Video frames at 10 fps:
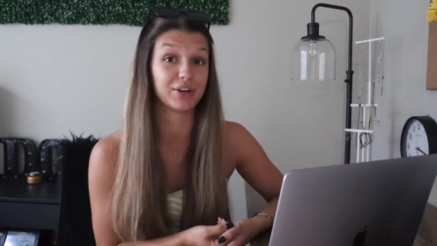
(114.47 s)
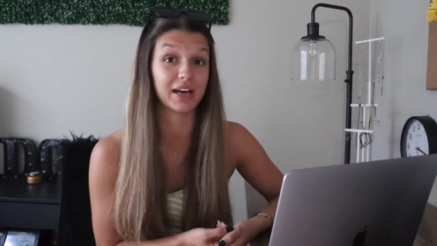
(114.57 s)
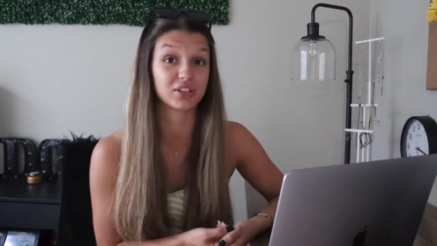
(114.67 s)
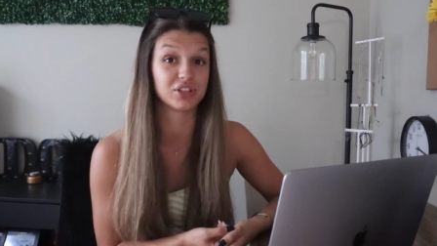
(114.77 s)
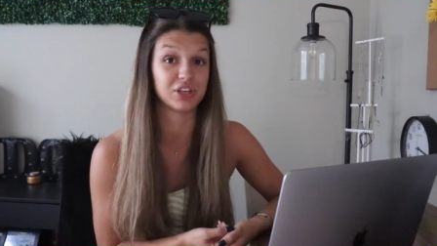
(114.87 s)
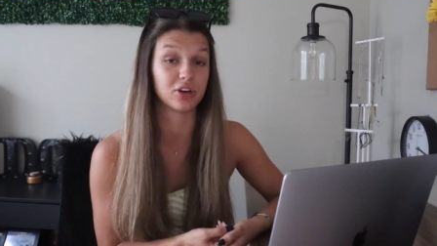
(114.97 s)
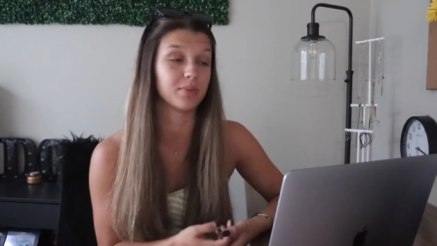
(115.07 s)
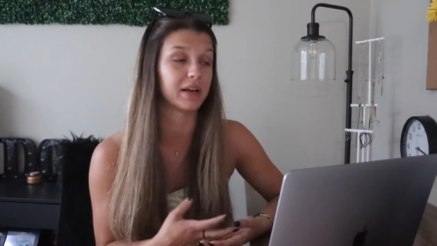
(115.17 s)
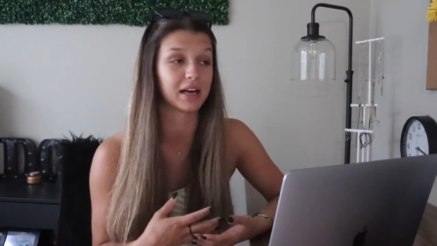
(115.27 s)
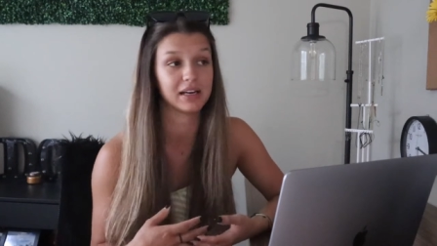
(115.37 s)
or next year
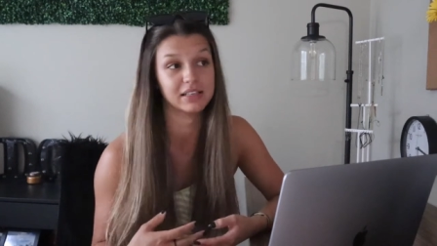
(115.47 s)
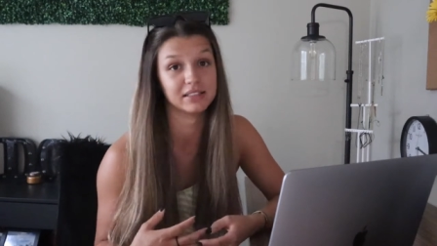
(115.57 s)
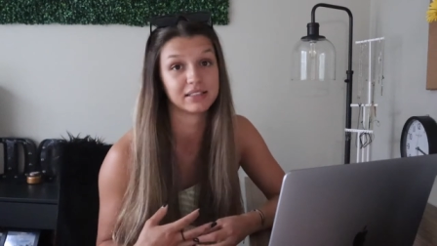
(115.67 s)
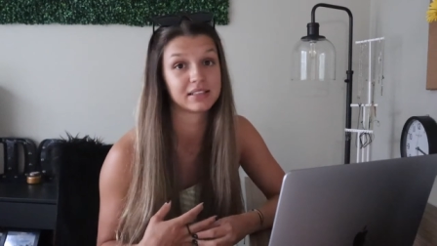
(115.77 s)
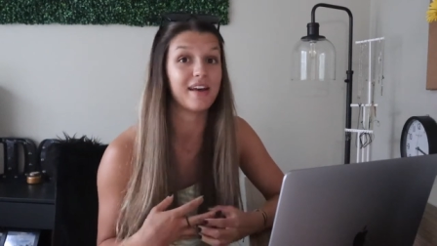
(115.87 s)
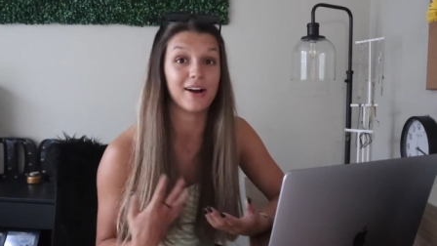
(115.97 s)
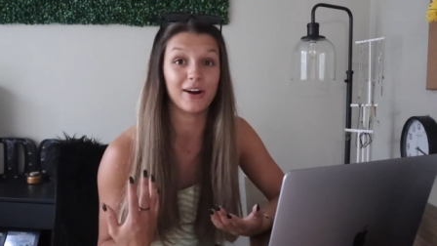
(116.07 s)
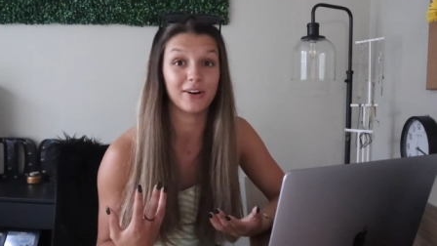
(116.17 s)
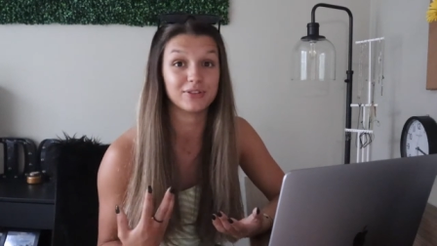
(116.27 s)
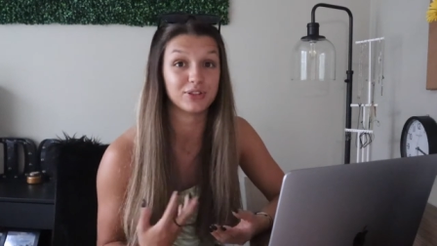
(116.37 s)
because
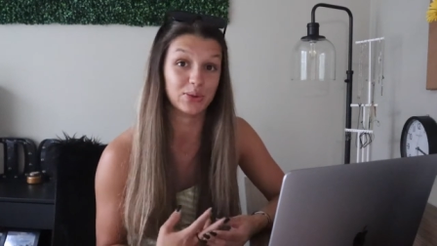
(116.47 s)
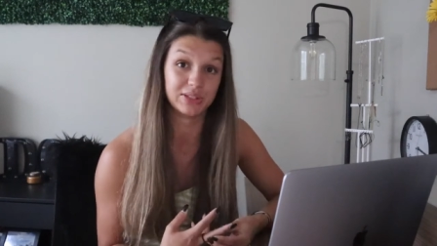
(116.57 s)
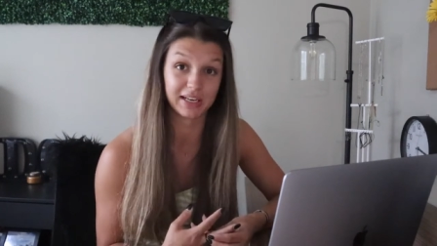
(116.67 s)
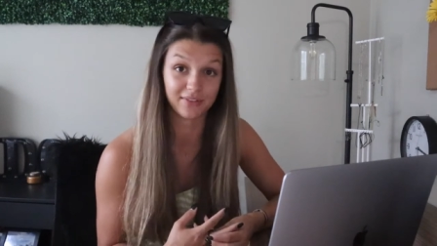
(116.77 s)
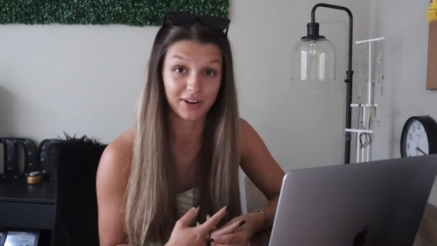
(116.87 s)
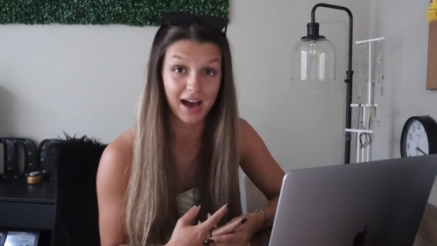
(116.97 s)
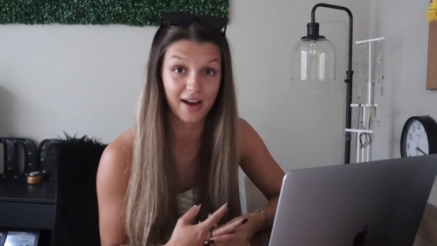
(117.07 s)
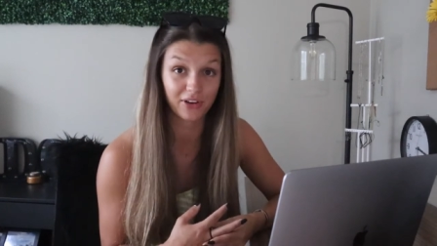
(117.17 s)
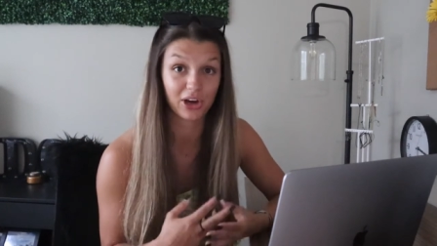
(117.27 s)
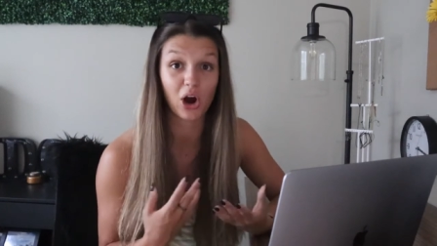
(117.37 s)
they're so sick of not
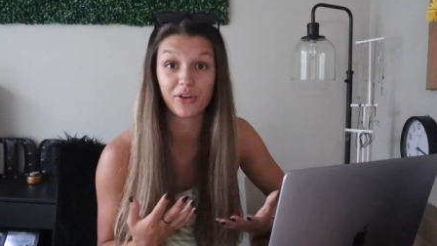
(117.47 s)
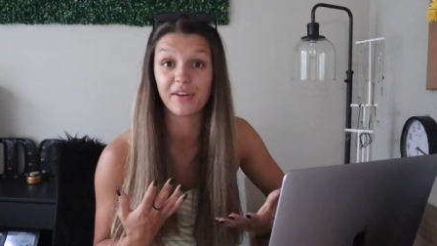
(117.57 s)
having a car.